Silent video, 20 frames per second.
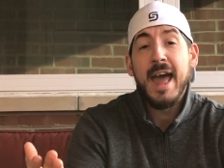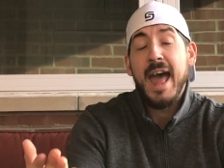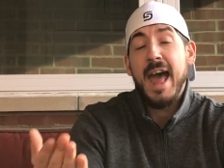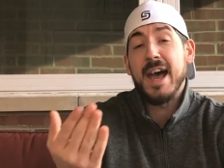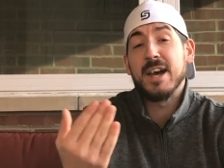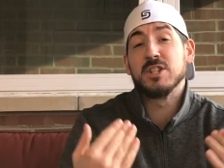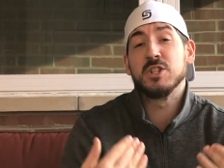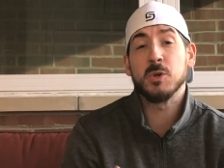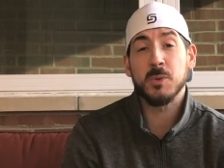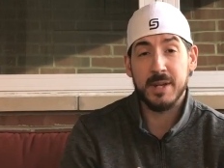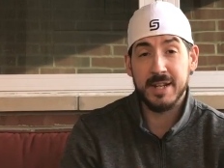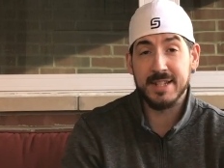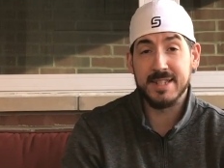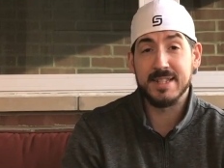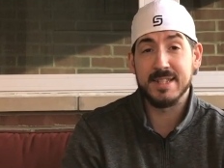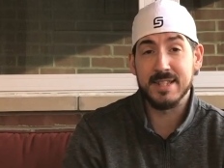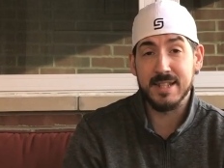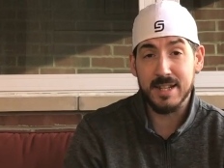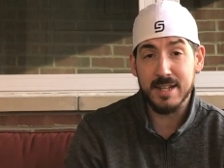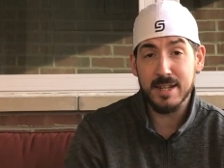As you can
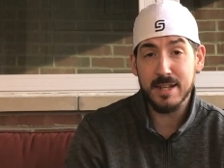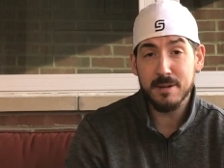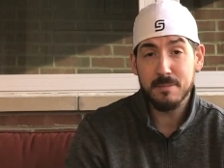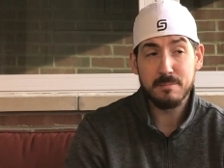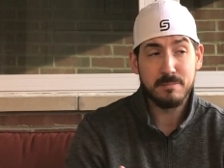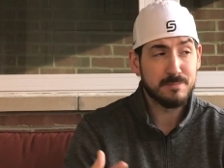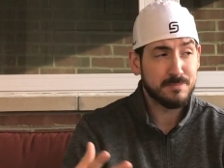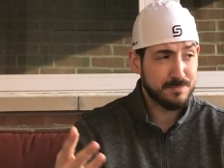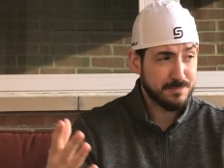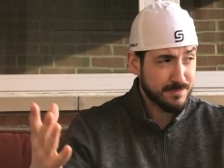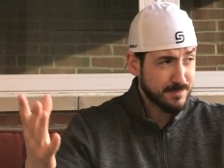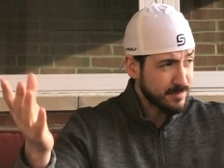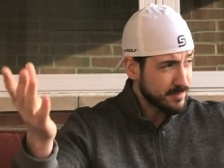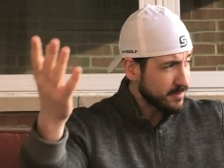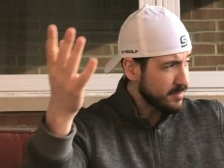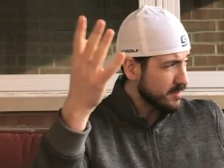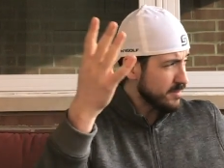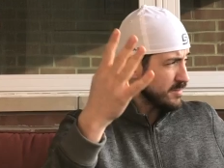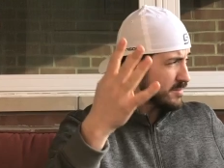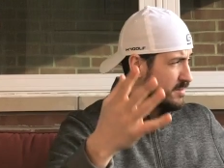see,
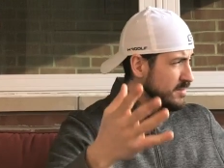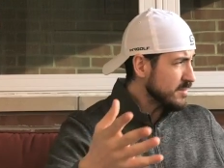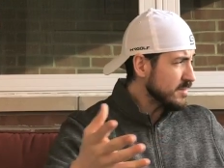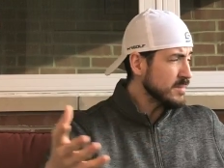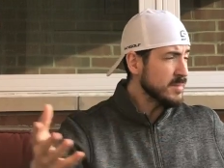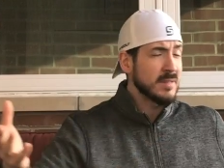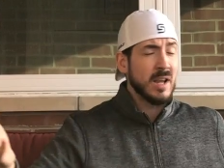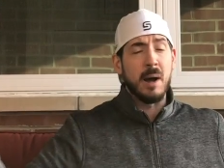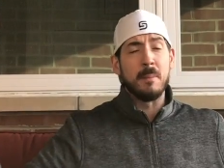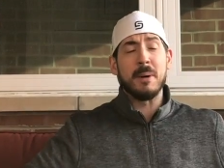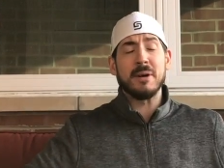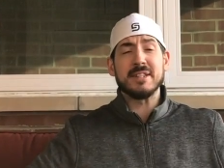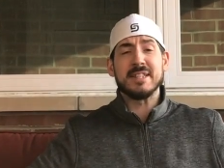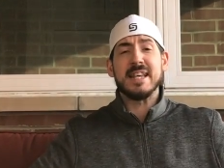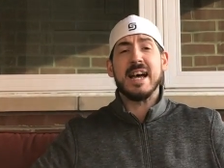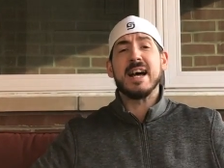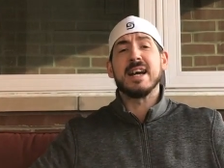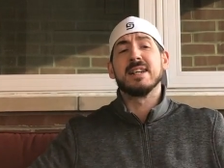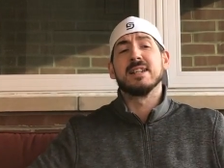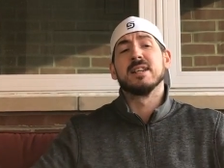I'm
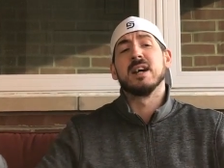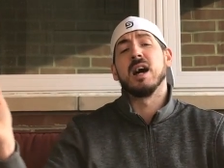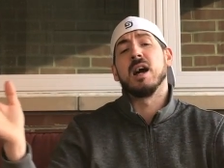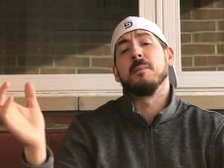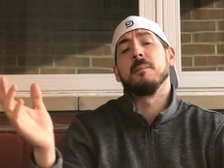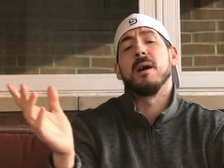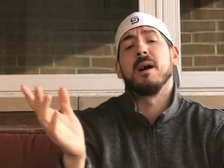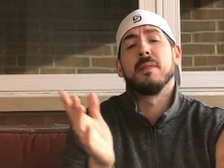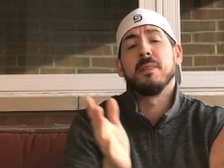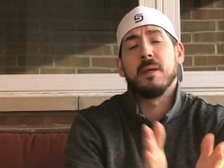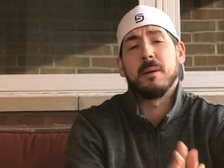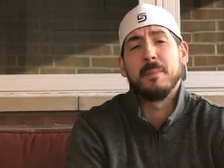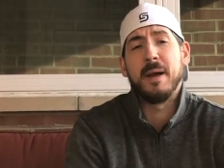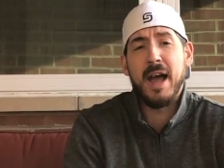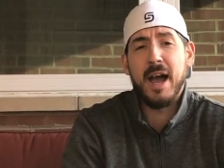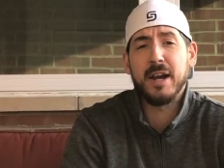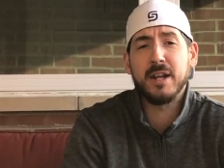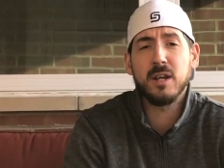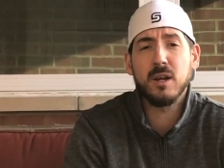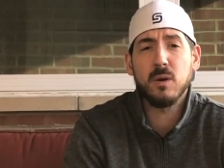outside. I'm on the
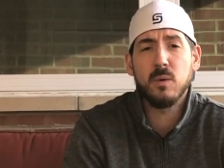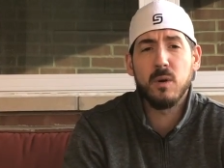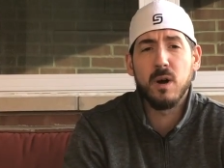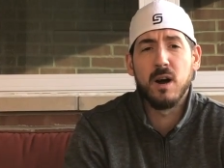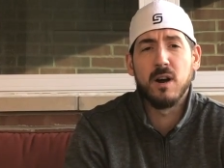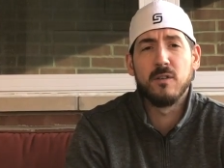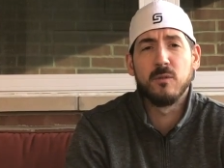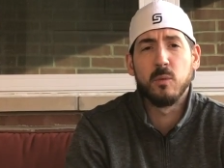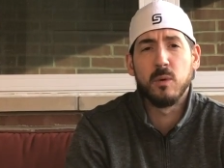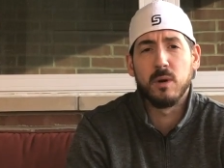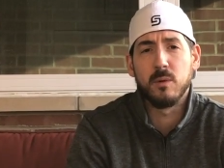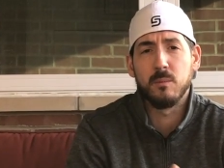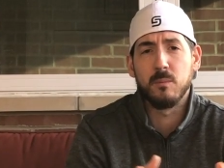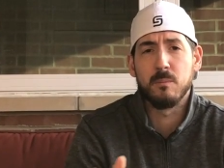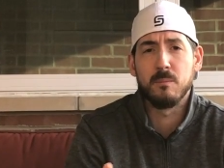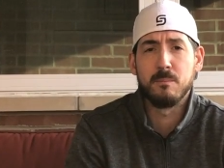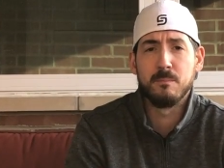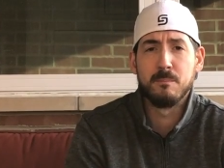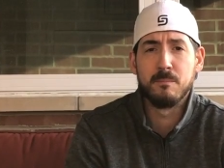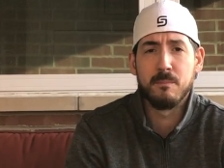patio of what
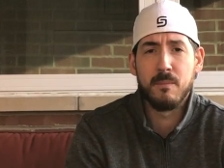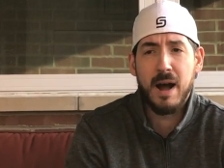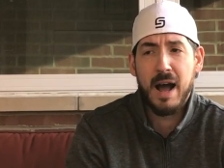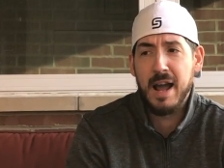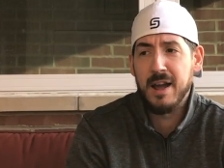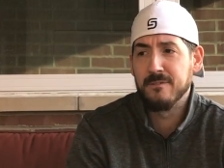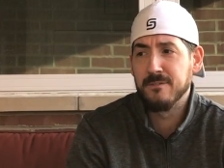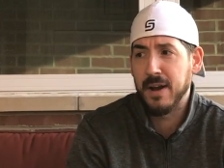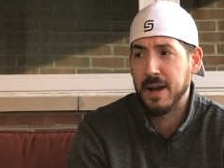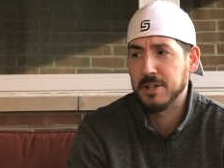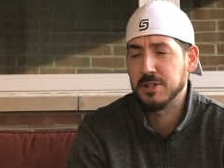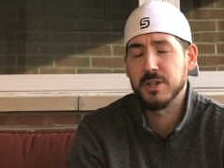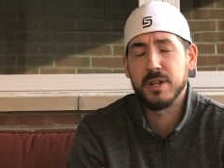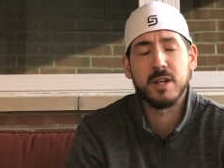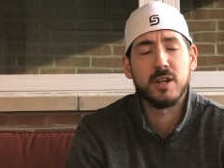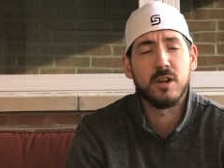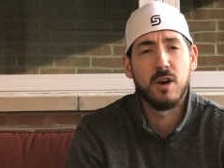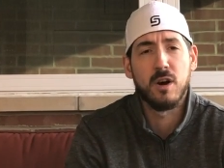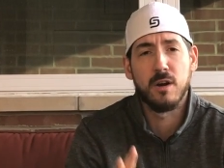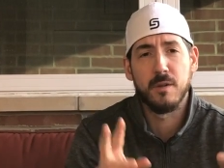I
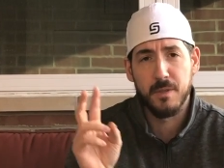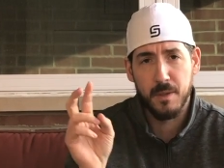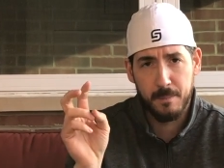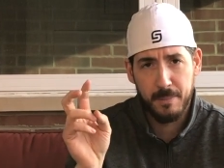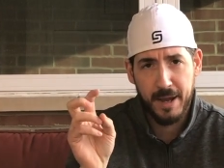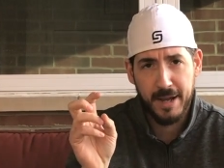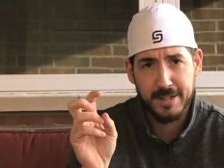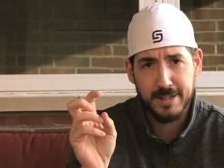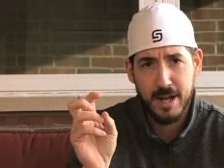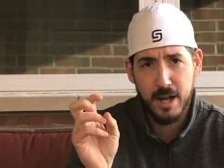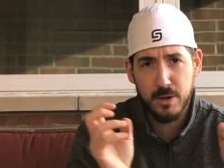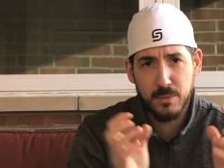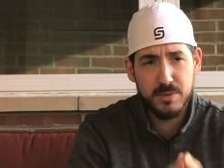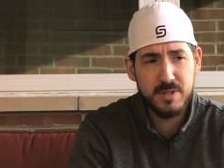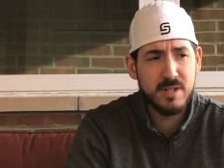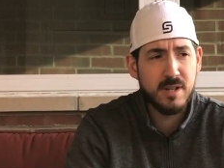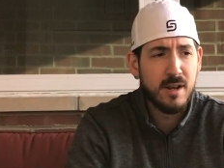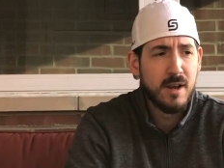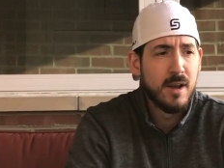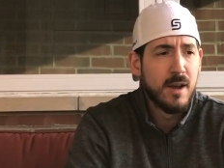affectionately call the
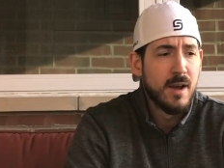penthouse.